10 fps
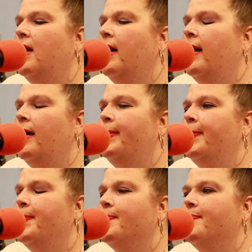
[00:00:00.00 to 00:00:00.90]

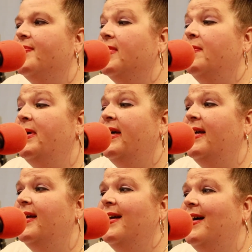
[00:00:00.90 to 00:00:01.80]

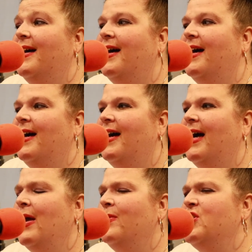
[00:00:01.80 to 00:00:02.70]
but
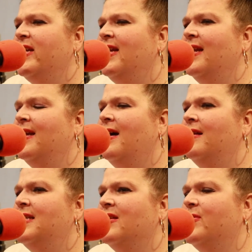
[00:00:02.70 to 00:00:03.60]
I wish I could get in
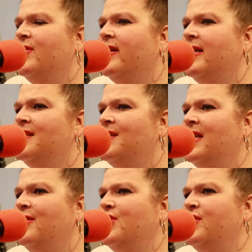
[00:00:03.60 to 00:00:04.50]
contact with her again to see
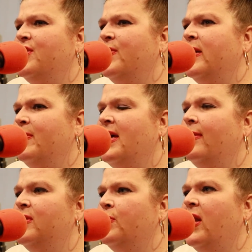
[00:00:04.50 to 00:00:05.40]
how she's doing. But
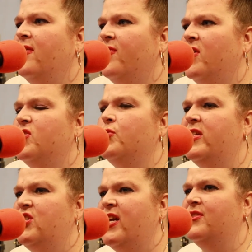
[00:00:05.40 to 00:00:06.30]
that was when I first
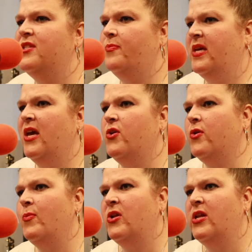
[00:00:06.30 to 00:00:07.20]
reached out to the PKU
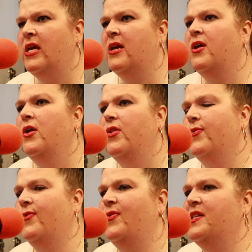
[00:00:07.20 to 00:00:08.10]
community
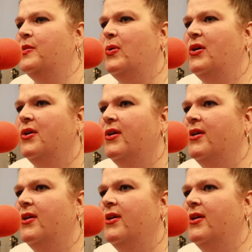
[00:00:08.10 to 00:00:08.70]
through Facebook.